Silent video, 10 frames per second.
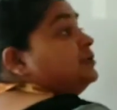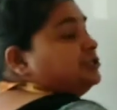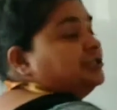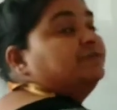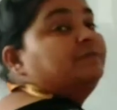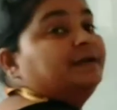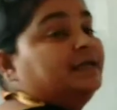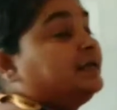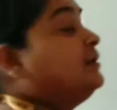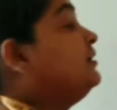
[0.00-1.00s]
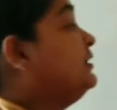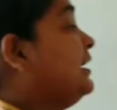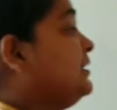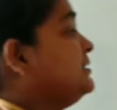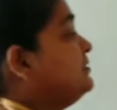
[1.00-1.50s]
she will be taking.
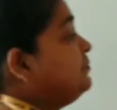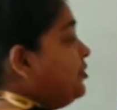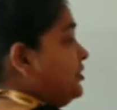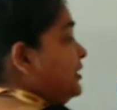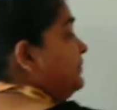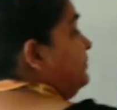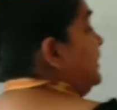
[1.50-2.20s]
That is important.